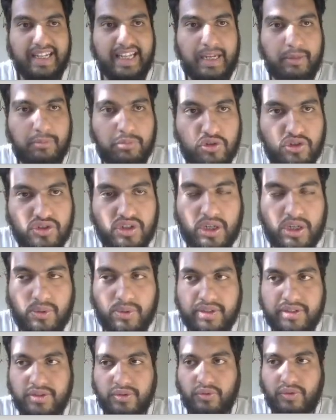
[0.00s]
input
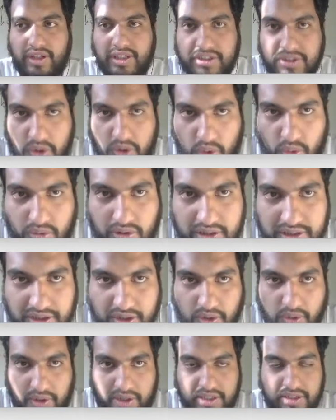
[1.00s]
sequence
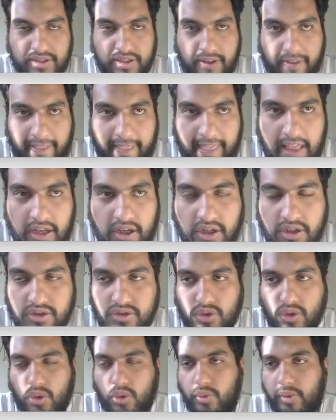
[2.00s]
1010 is.
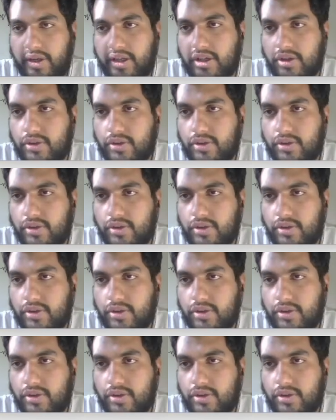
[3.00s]
So we need